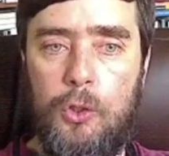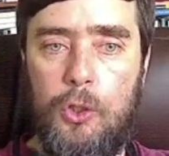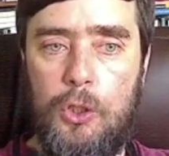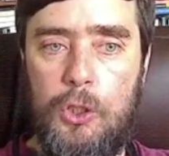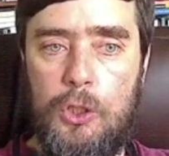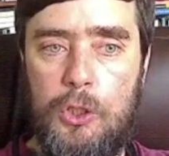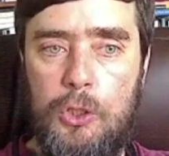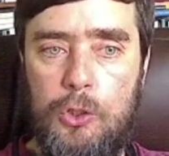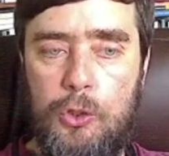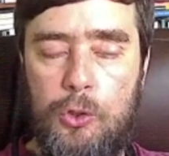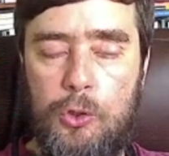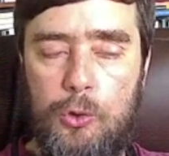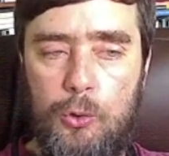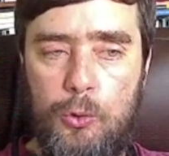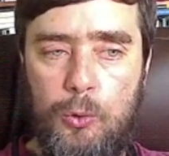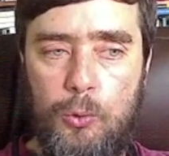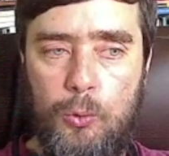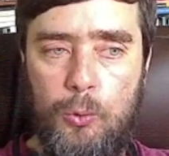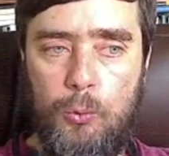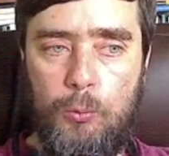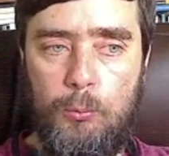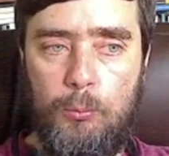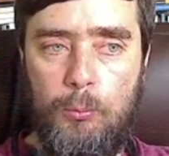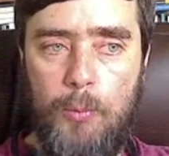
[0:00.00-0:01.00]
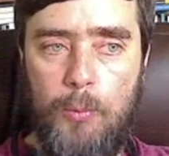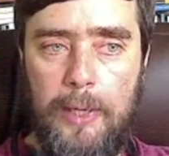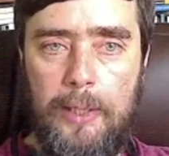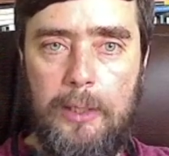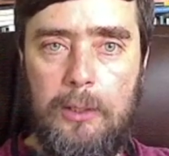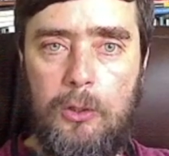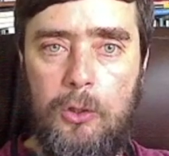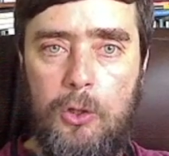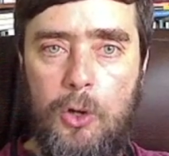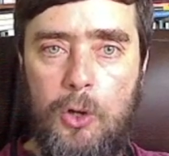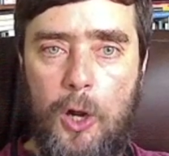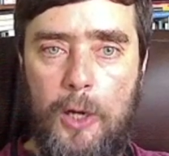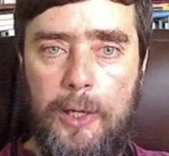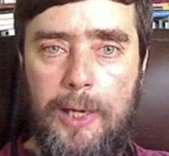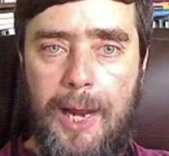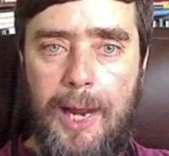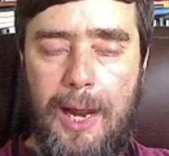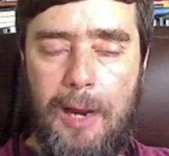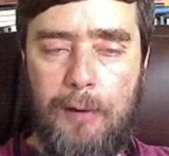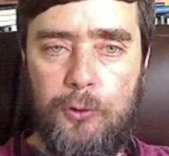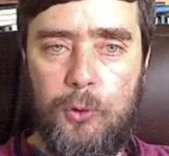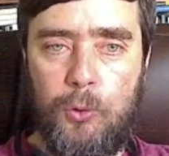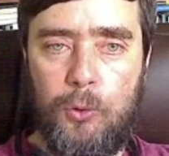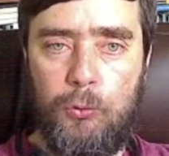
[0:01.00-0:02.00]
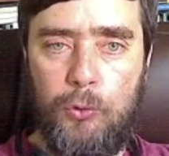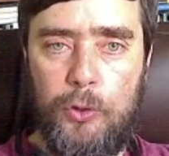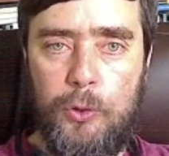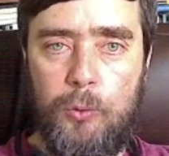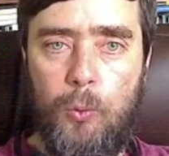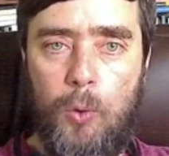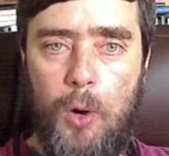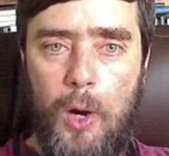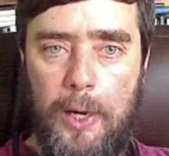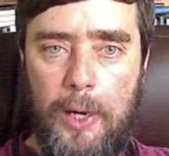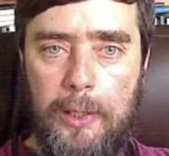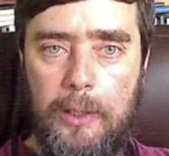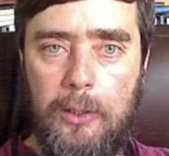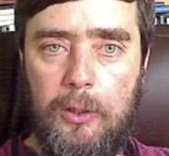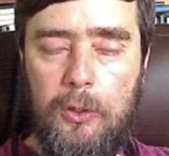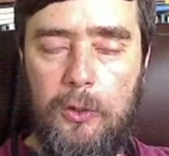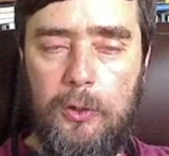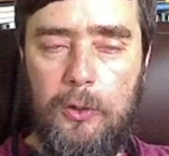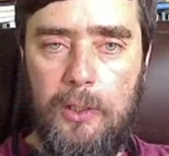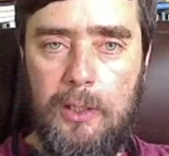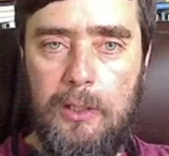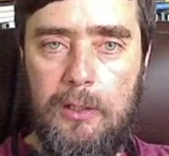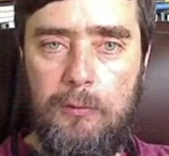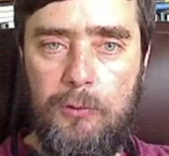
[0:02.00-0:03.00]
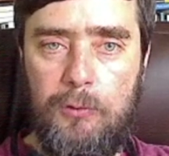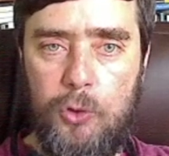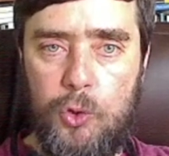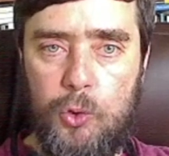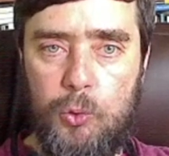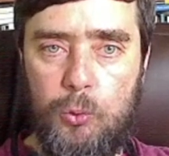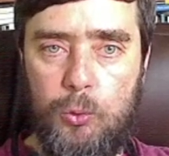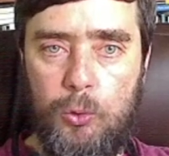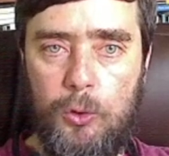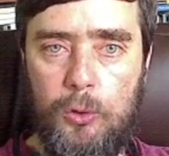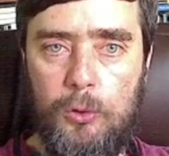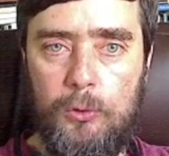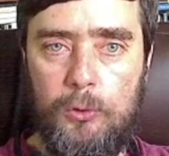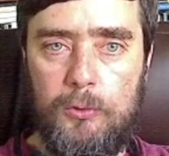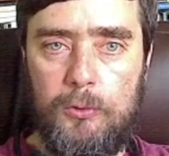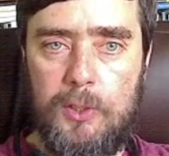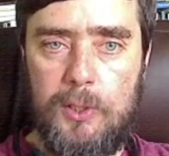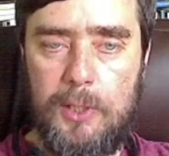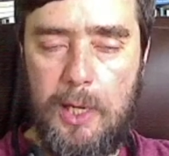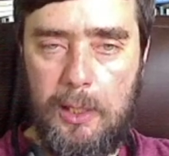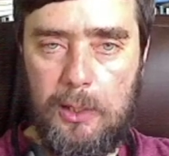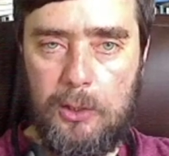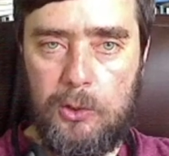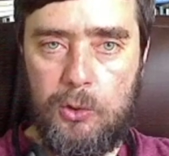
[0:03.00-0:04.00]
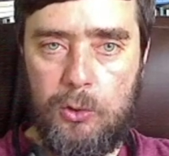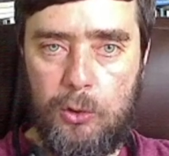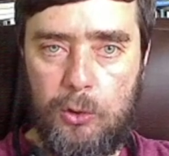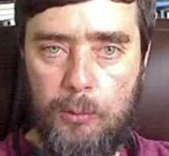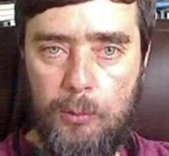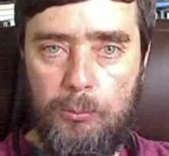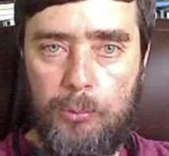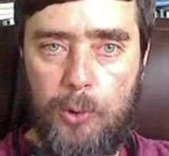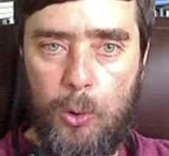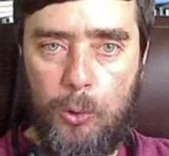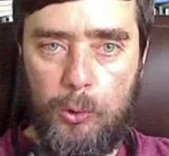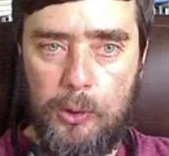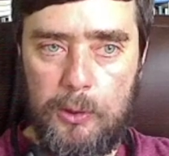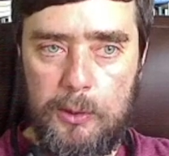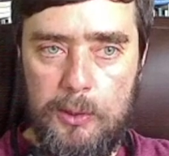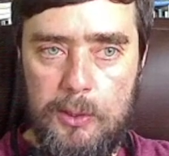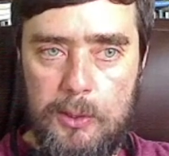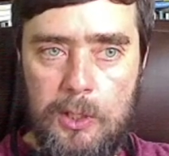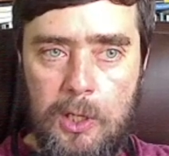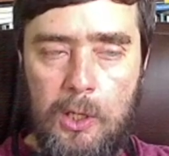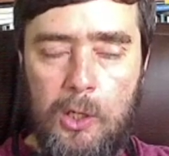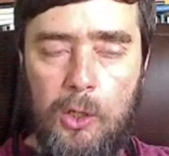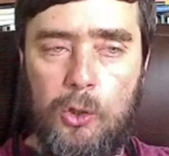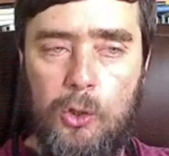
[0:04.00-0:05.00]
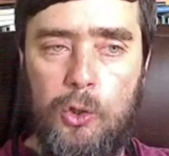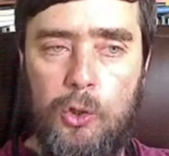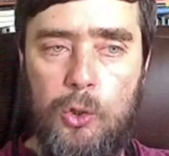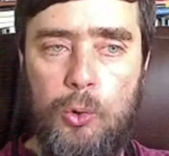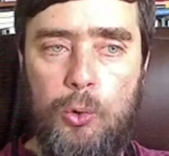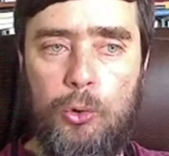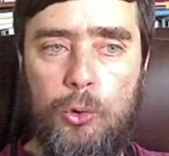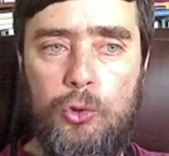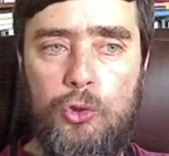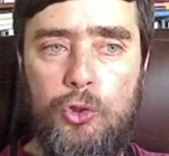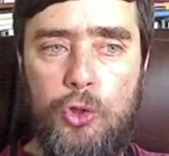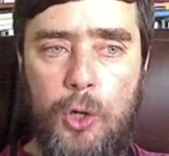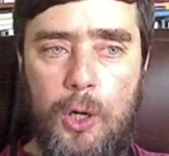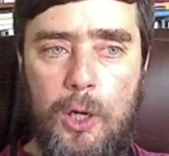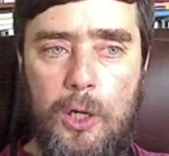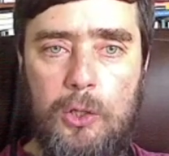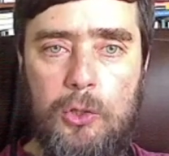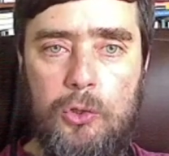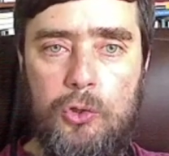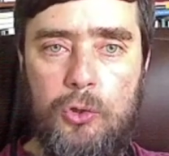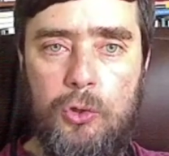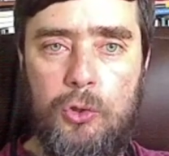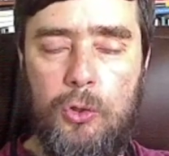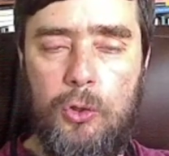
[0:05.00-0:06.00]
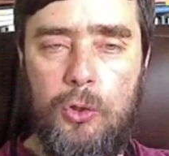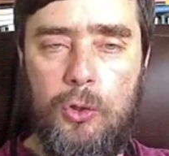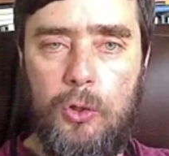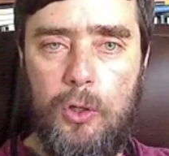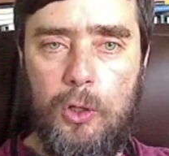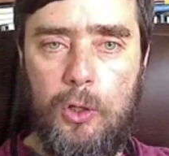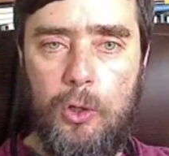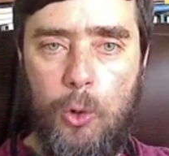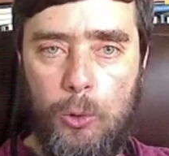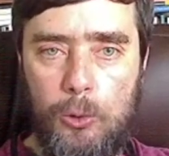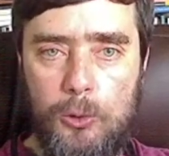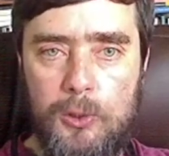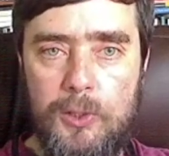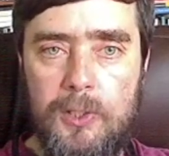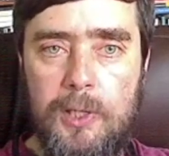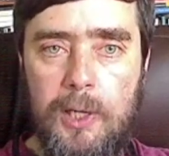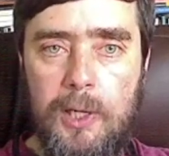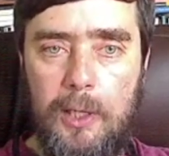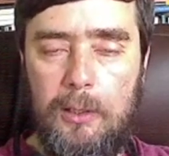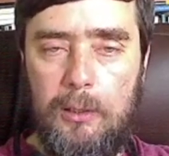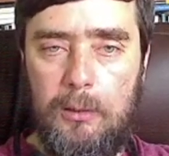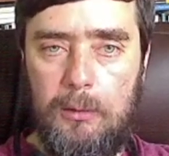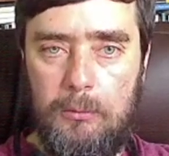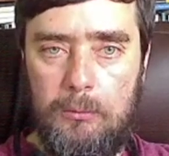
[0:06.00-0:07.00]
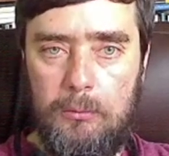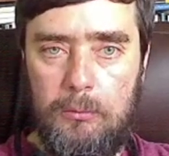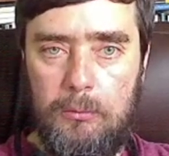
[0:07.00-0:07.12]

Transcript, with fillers: you okay. might not have to rewire the individual cells or components. You could change the goal state.